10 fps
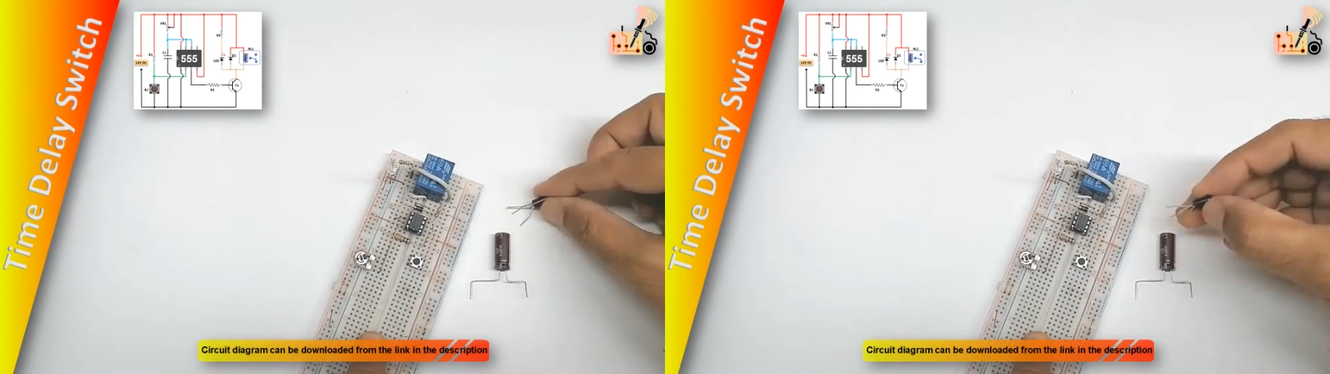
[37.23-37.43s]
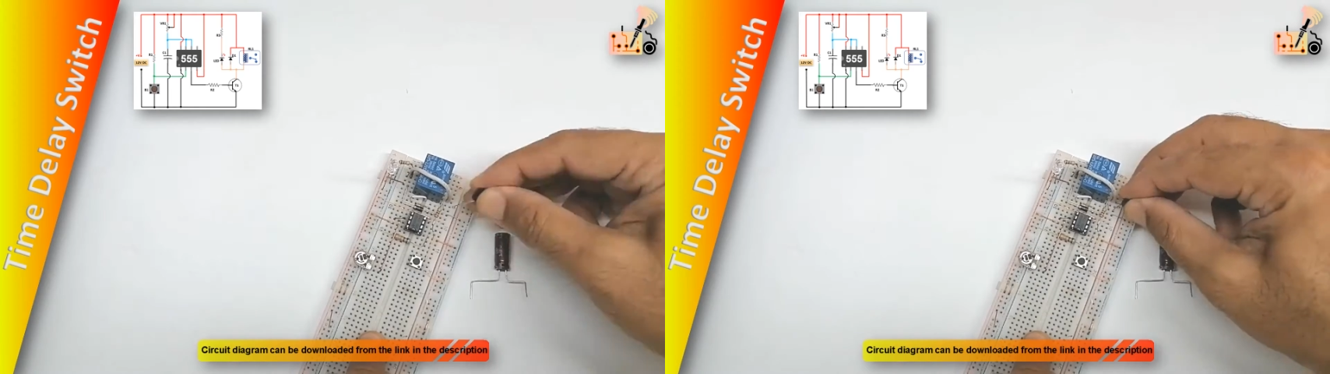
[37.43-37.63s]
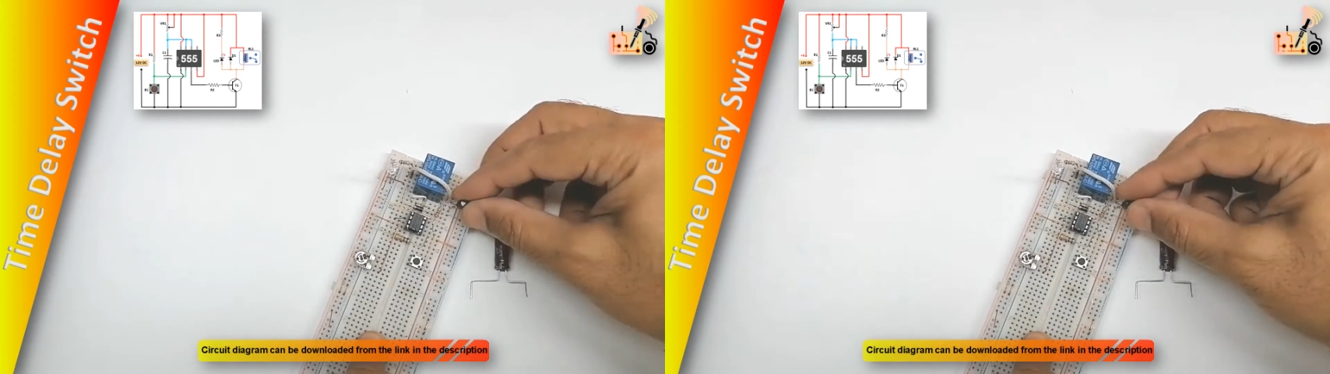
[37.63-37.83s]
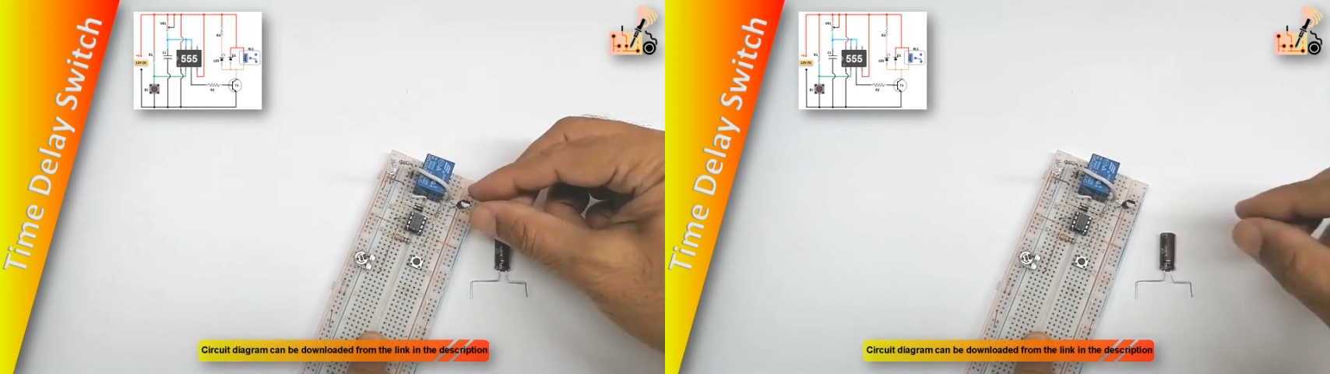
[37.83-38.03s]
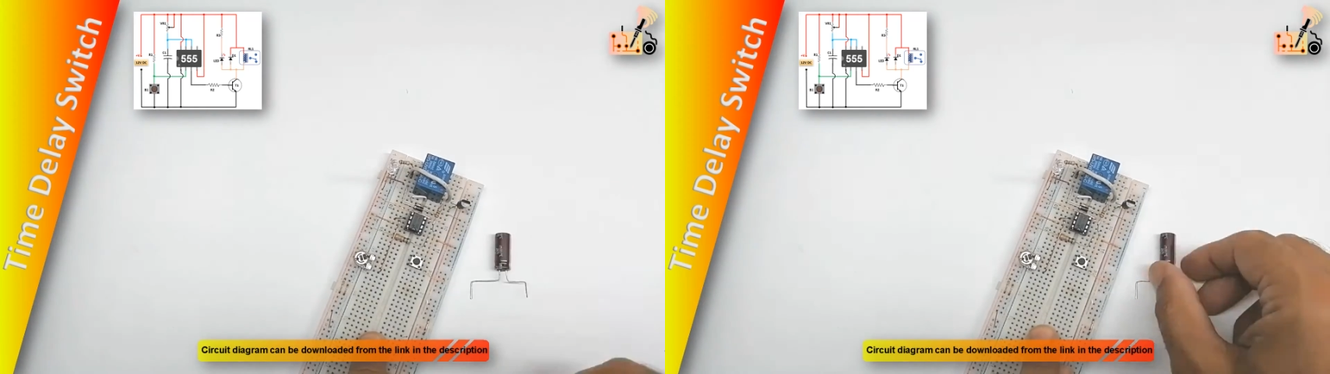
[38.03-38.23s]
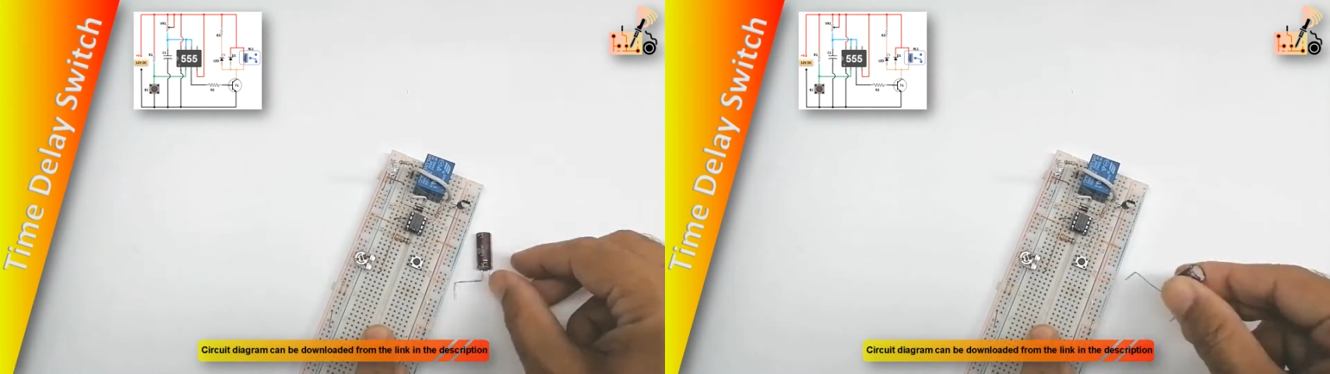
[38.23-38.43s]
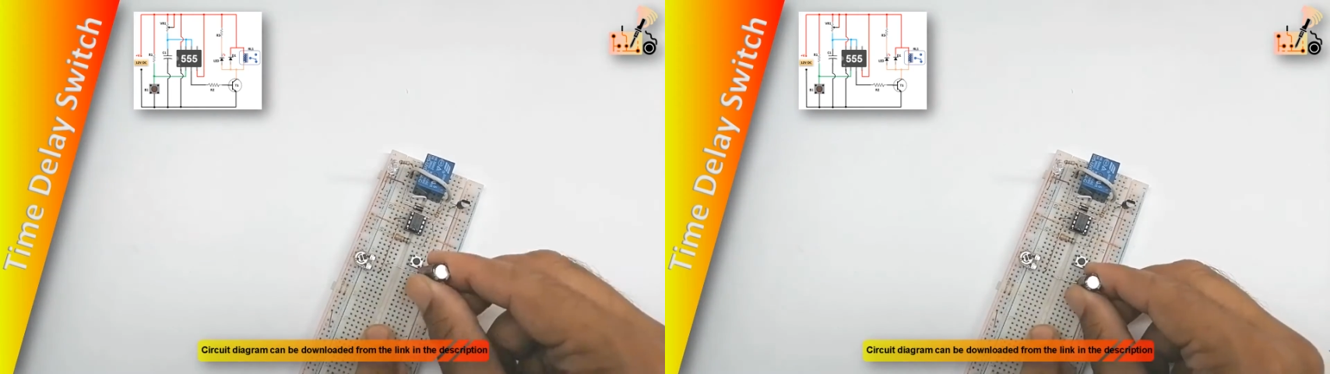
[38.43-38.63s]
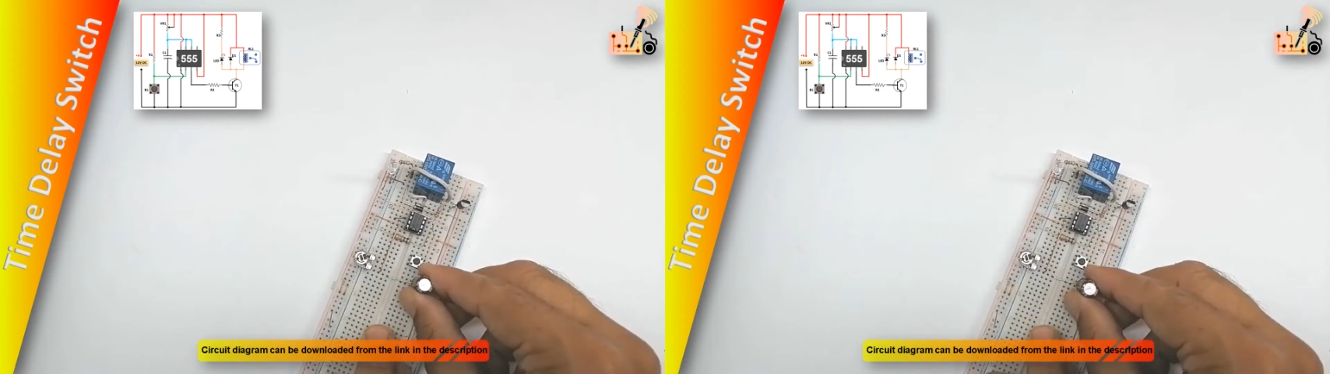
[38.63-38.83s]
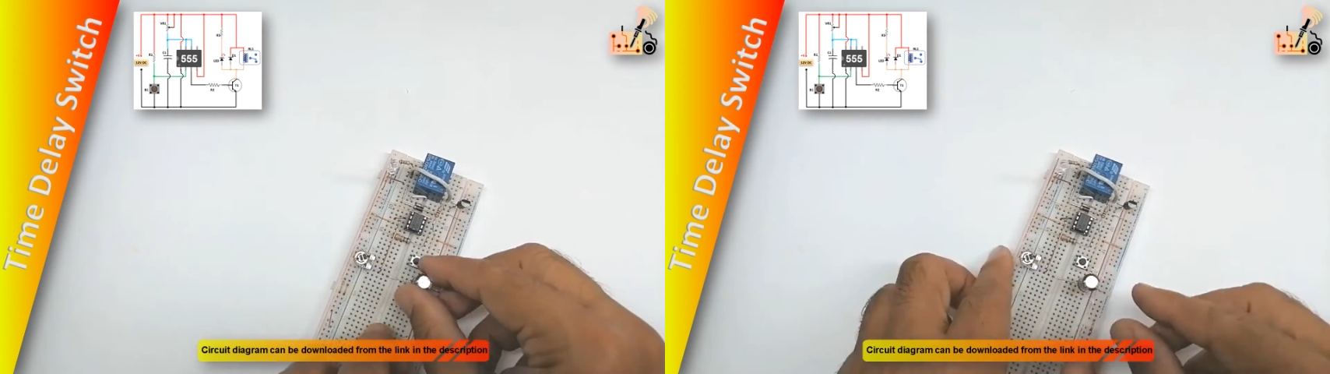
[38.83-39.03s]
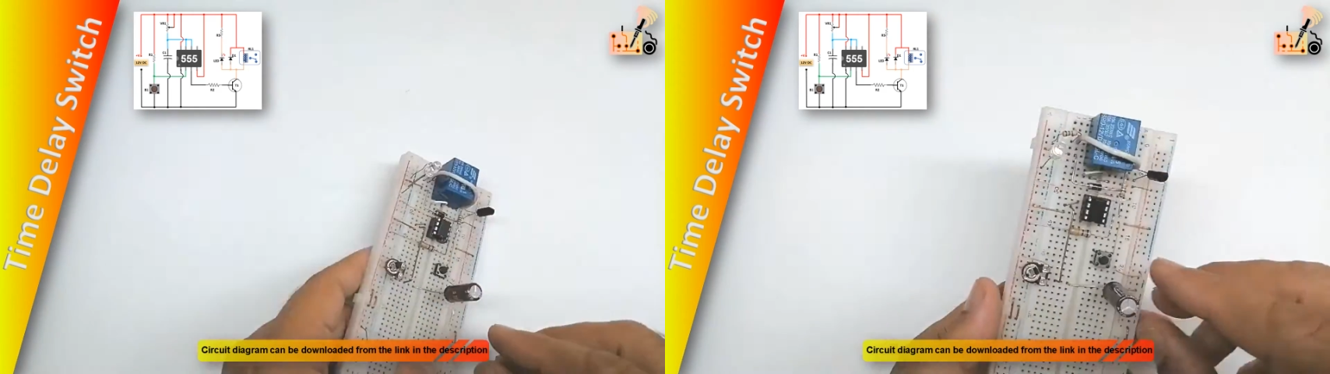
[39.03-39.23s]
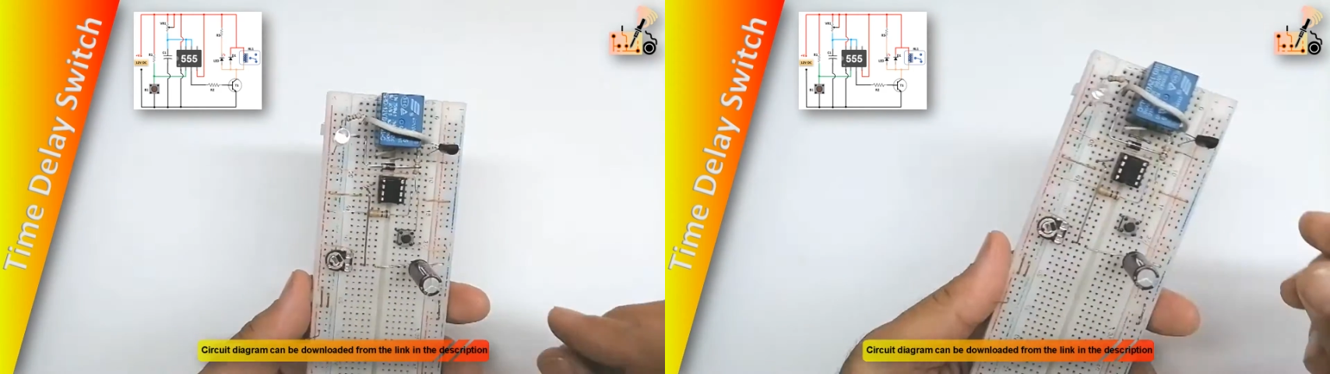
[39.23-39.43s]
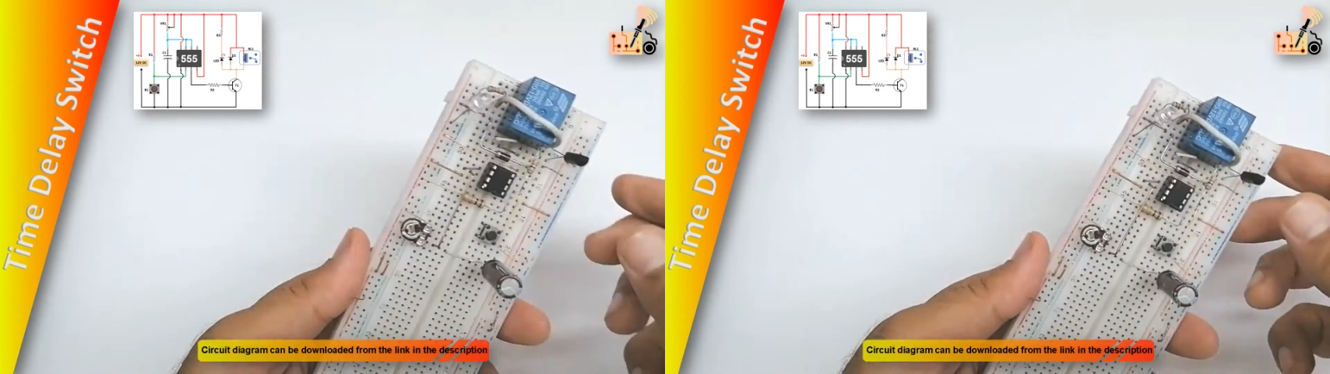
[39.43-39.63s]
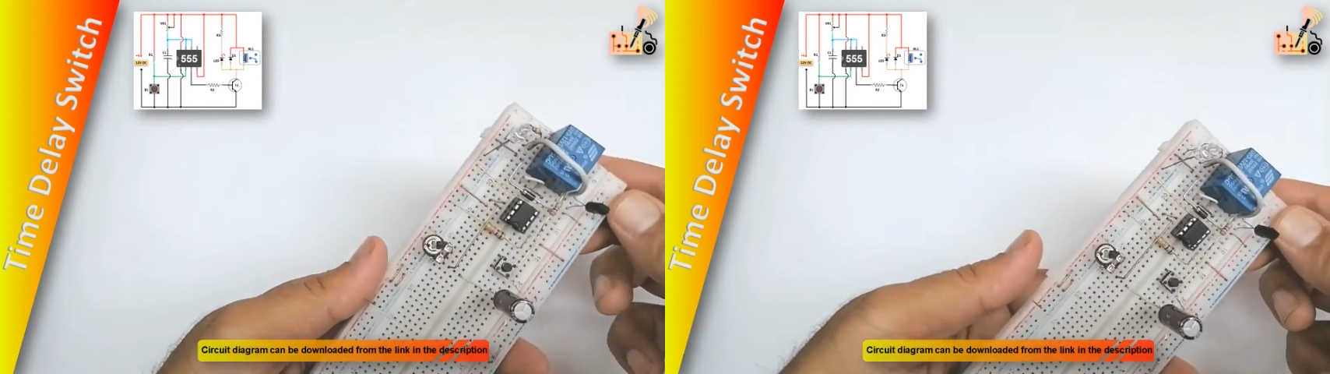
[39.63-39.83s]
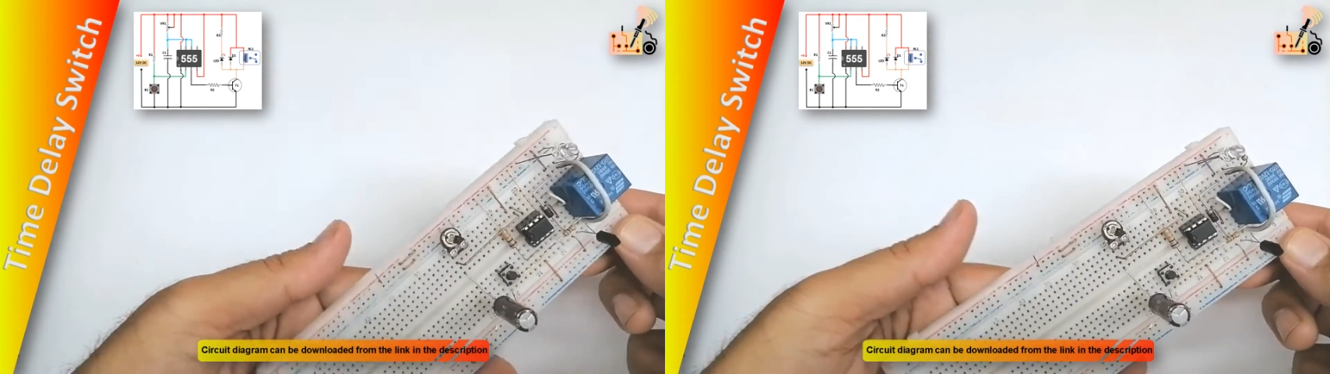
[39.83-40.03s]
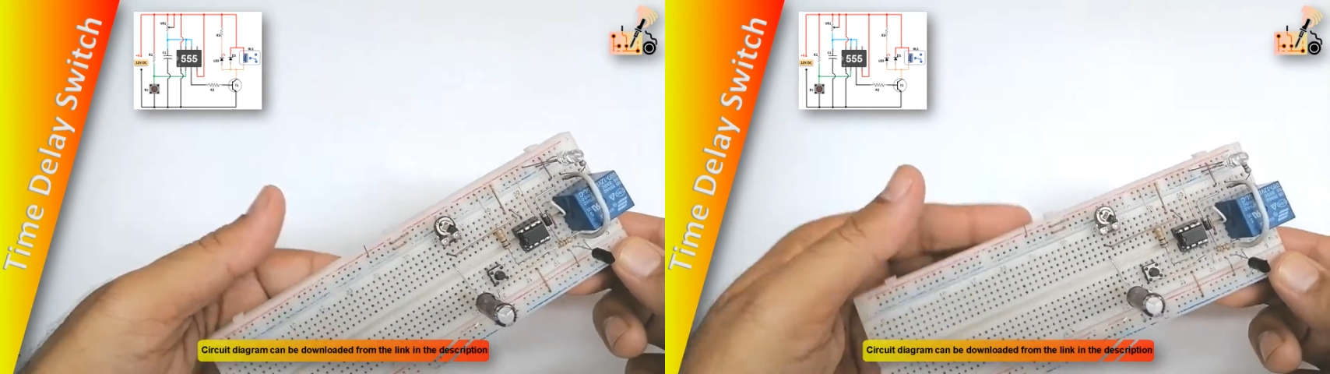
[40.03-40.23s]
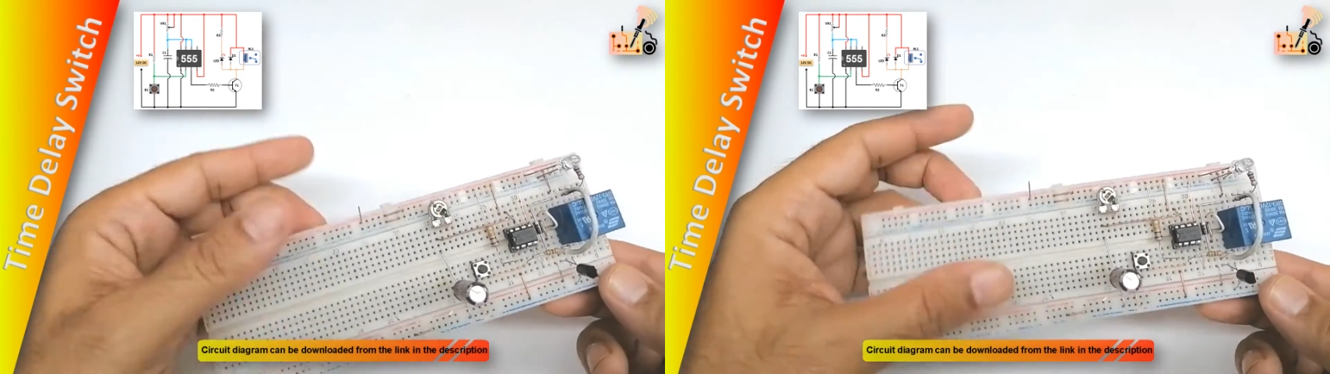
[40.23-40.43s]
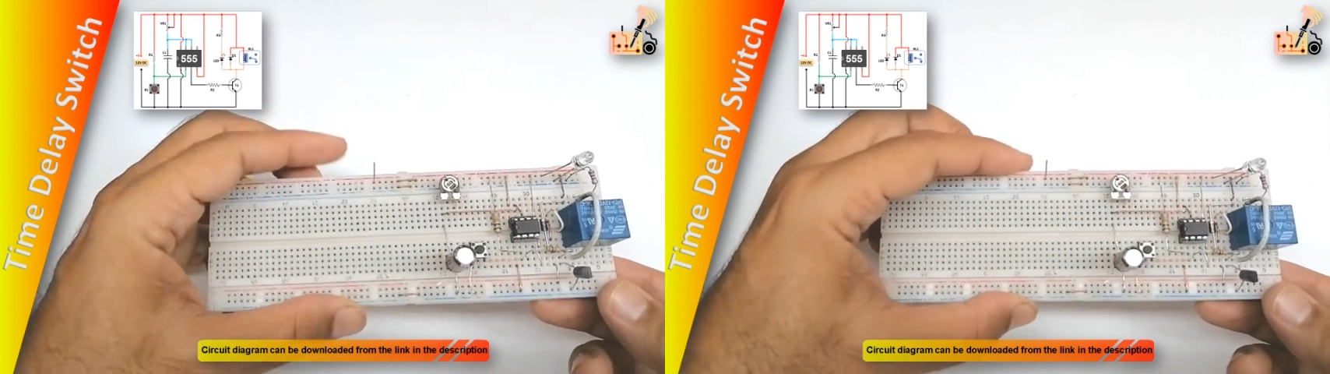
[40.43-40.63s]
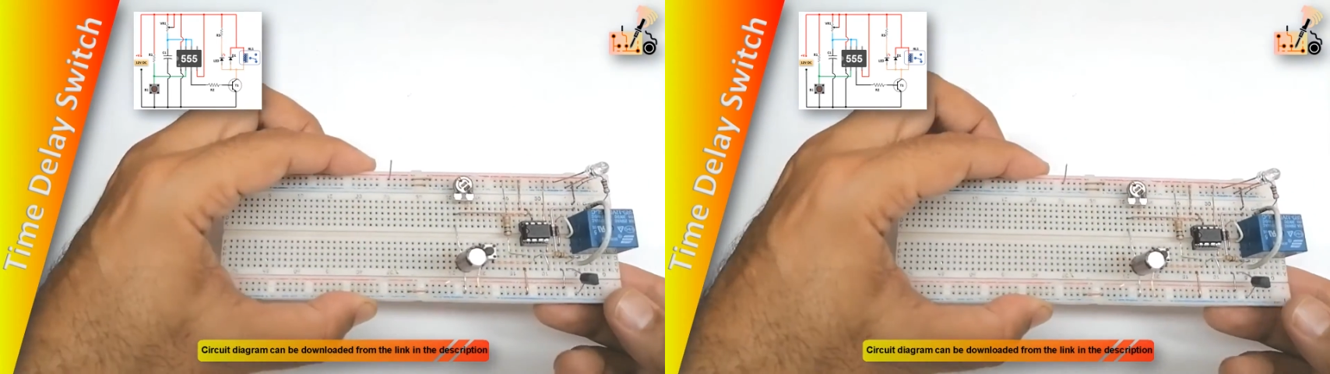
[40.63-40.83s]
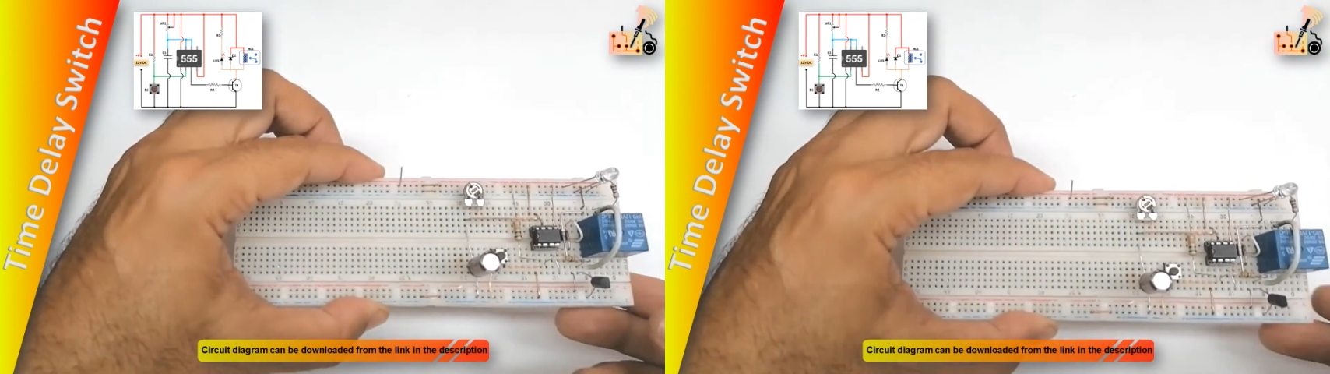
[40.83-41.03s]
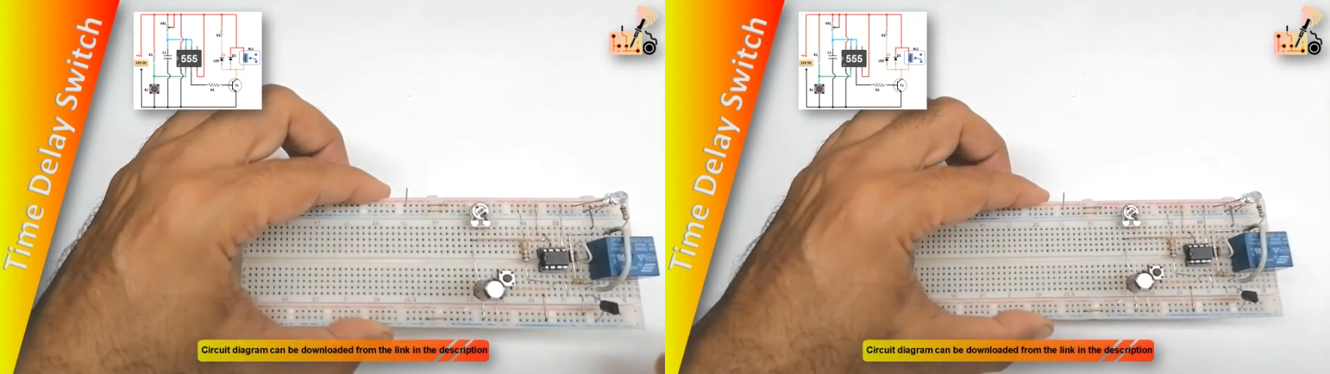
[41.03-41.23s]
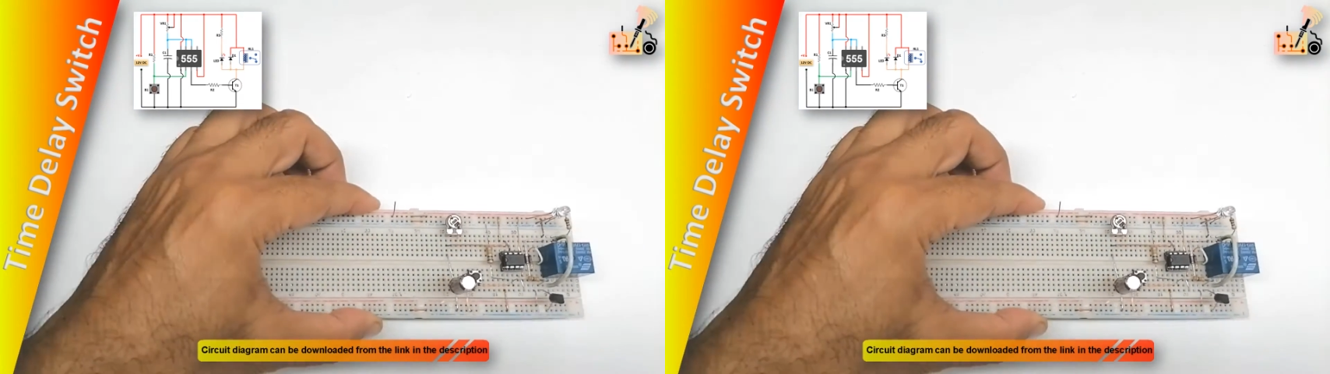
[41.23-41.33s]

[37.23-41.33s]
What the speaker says: (no speaker visible)